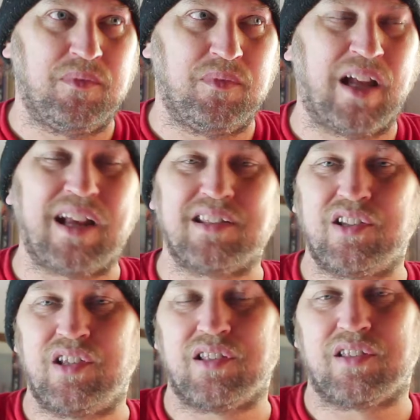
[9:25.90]
like I
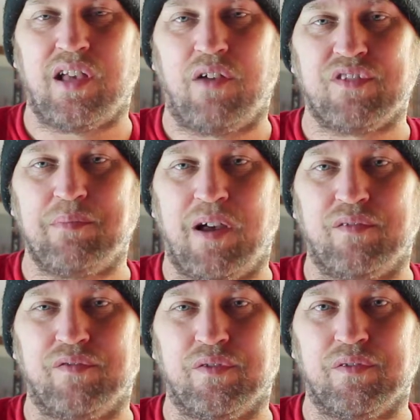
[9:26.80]
said, she has a soft
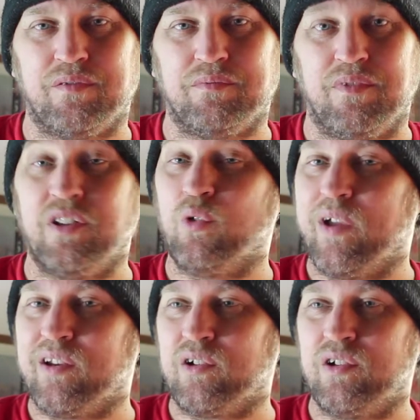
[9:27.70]
spot for the
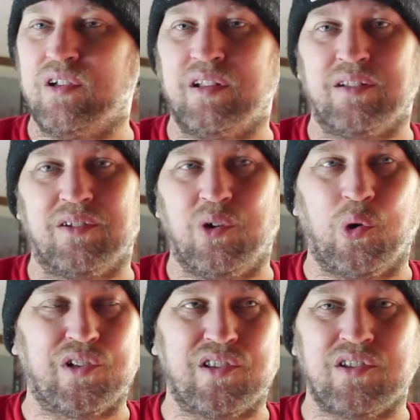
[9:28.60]
greater good, and
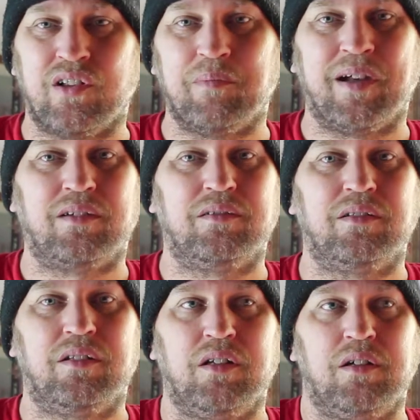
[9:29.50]
Quartz is all about
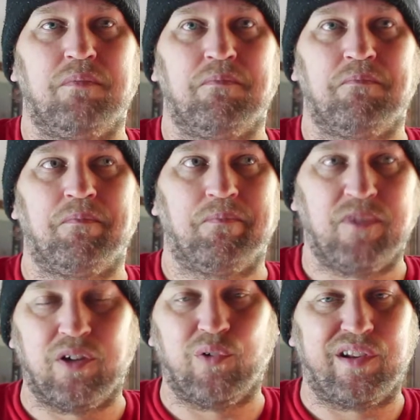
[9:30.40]

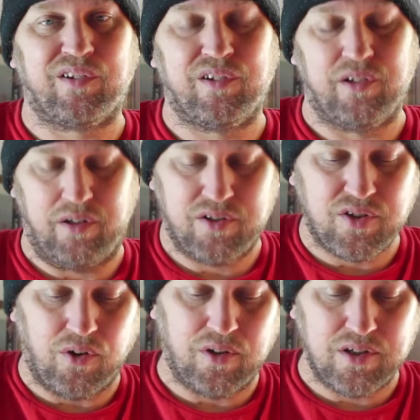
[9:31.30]
the greater good,
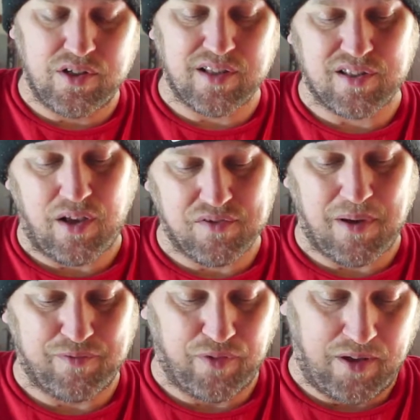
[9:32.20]
so she has a soft
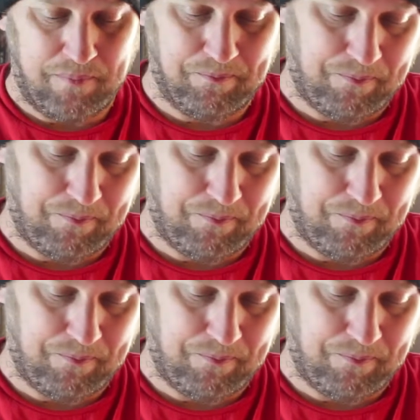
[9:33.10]
spot for him.